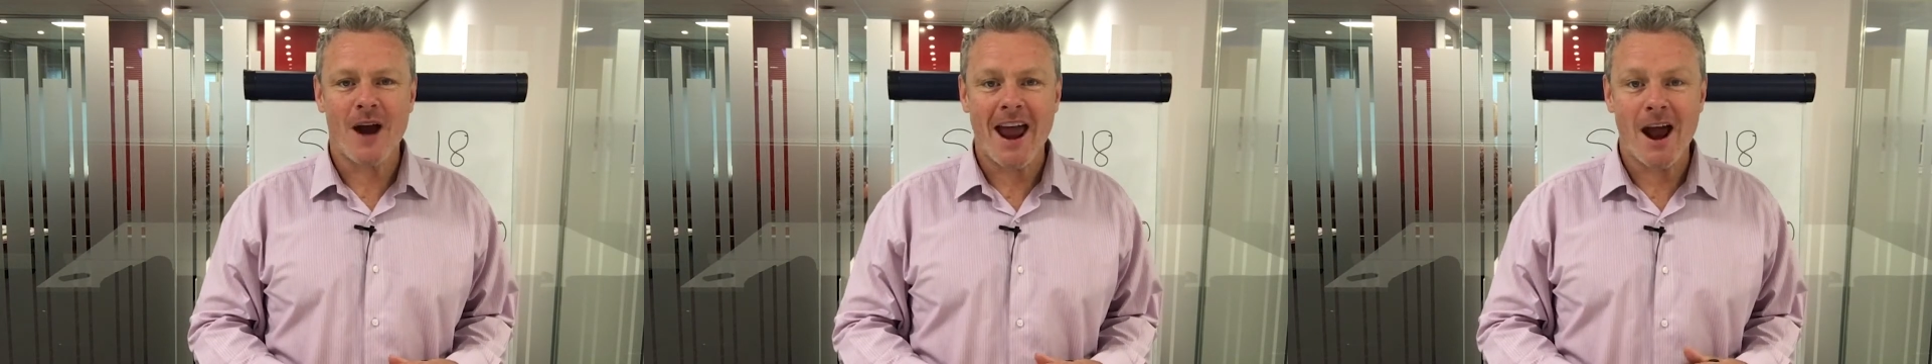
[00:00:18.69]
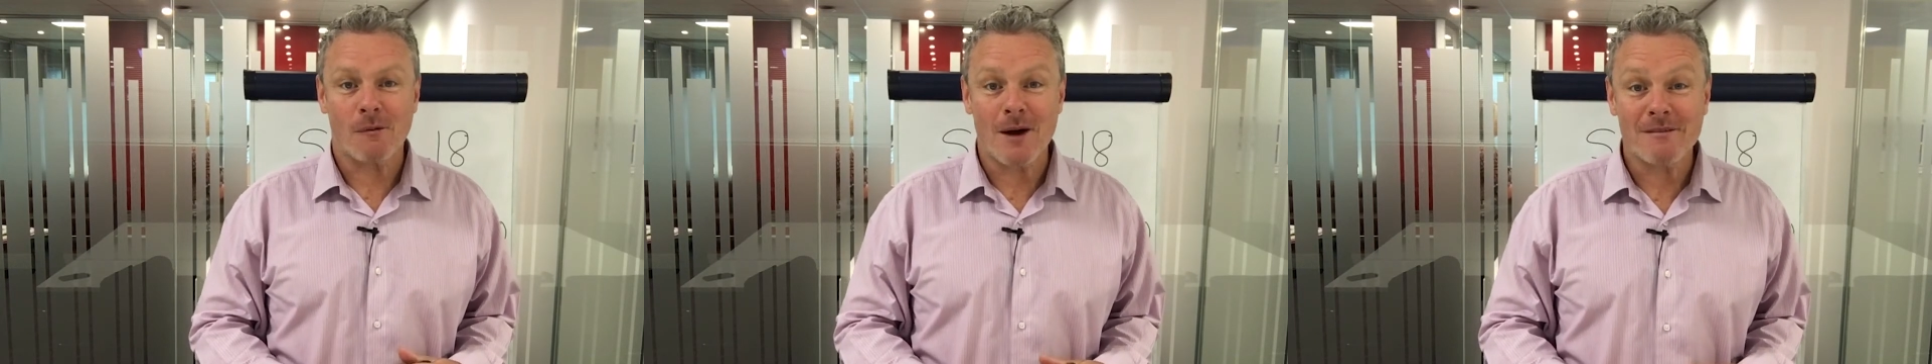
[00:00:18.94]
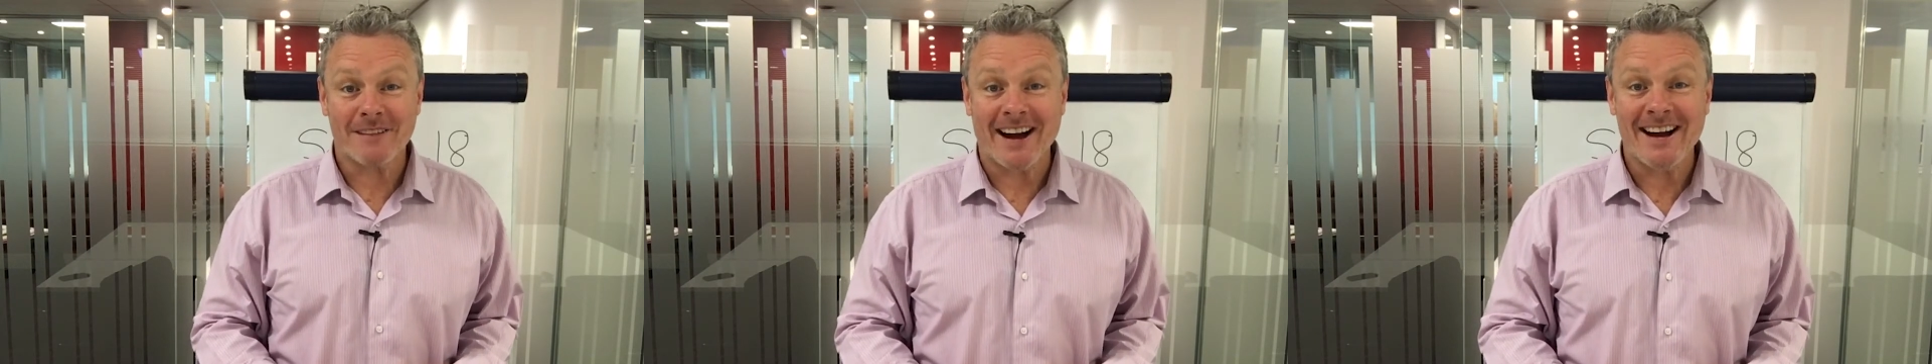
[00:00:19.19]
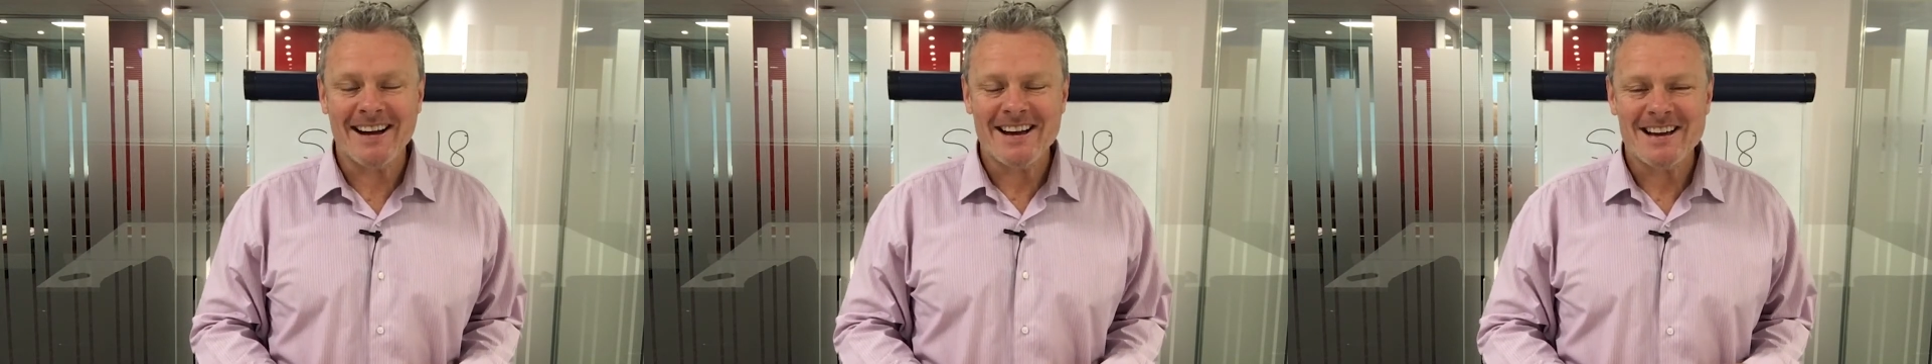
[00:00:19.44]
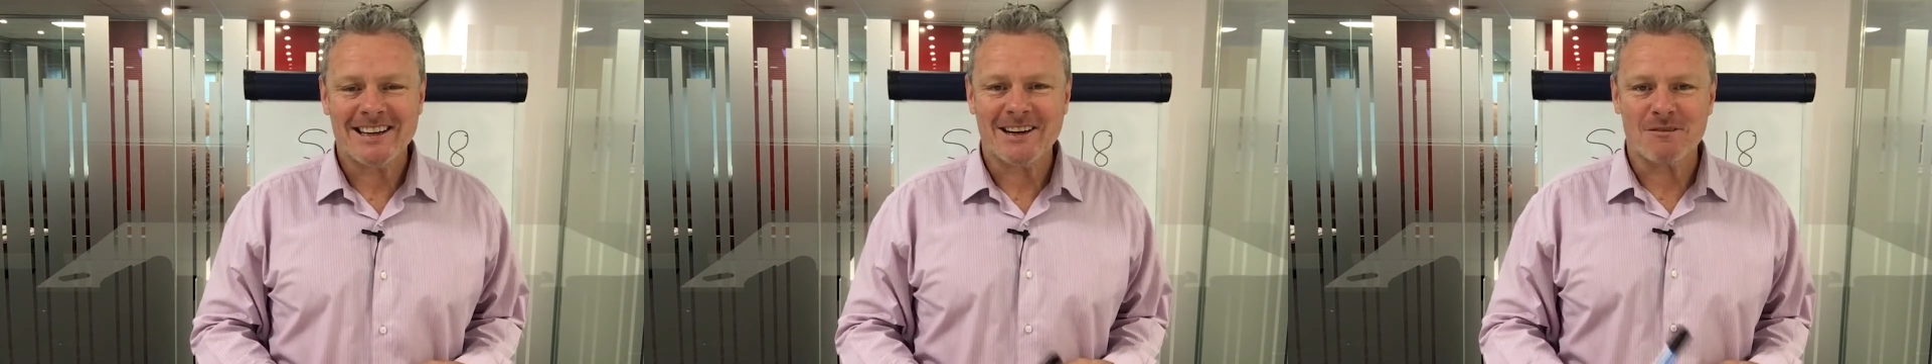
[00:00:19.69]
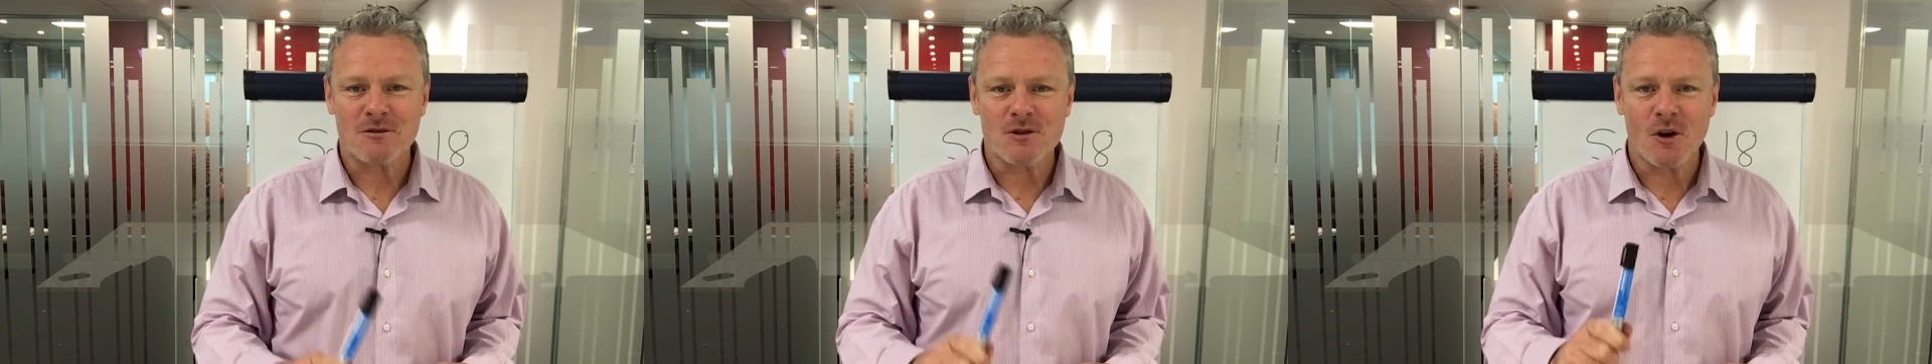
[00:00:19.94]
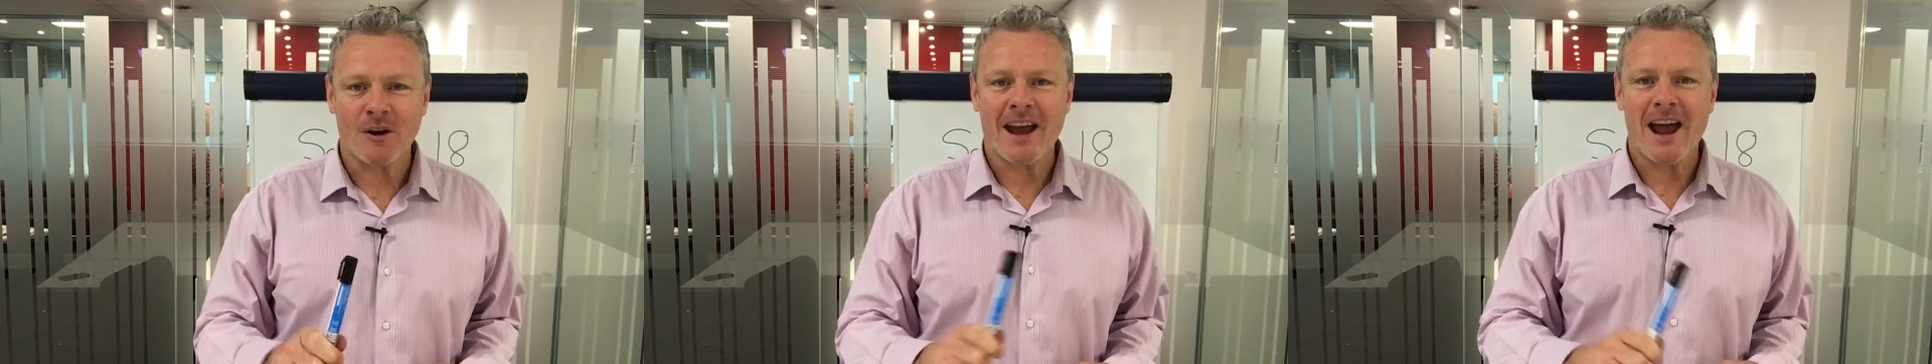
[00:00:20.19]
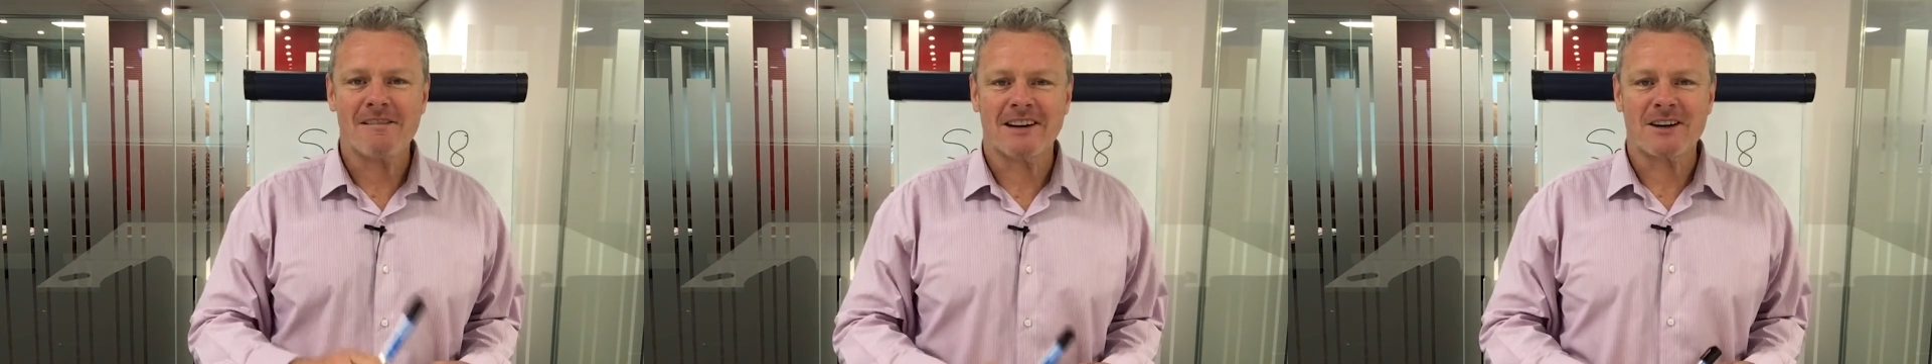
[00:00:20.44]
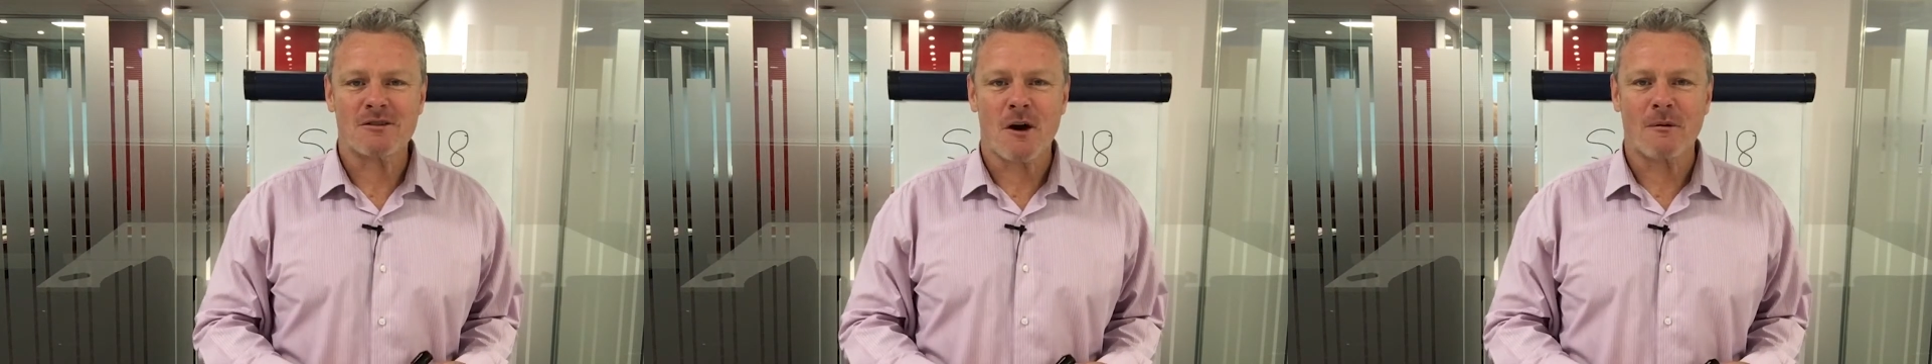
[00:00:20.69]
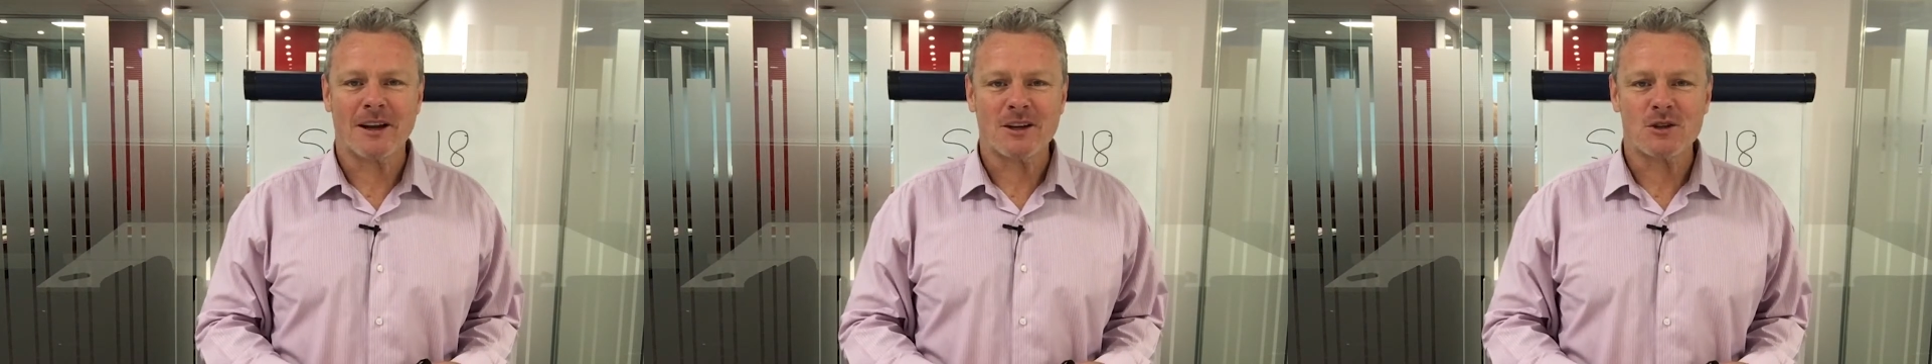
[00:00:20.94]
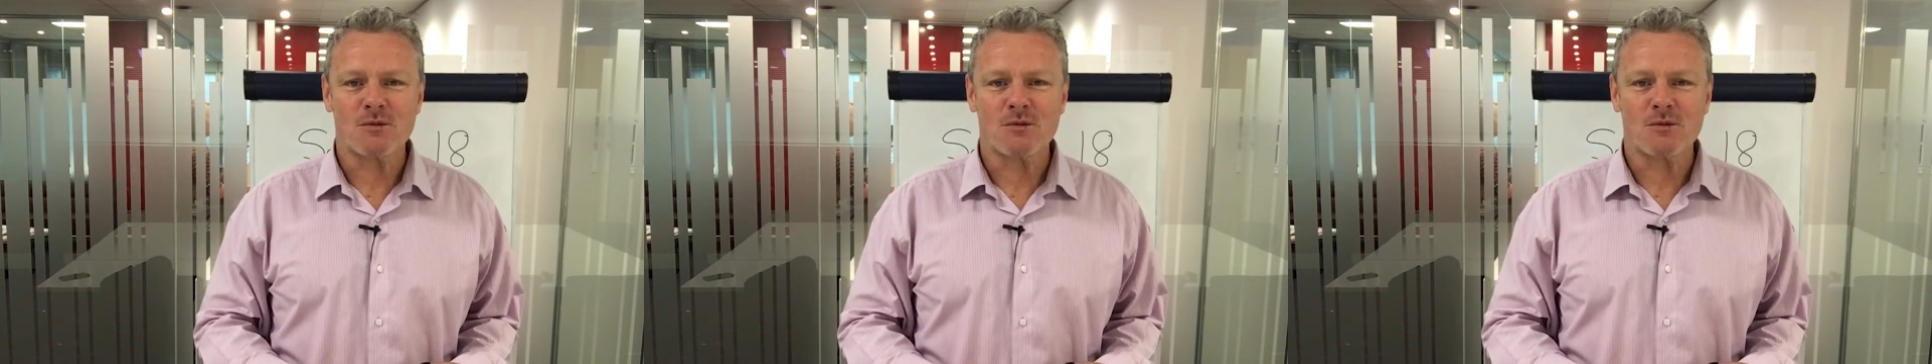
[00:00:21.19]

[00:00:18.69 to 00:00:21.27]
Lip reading: However, you've got to have a growing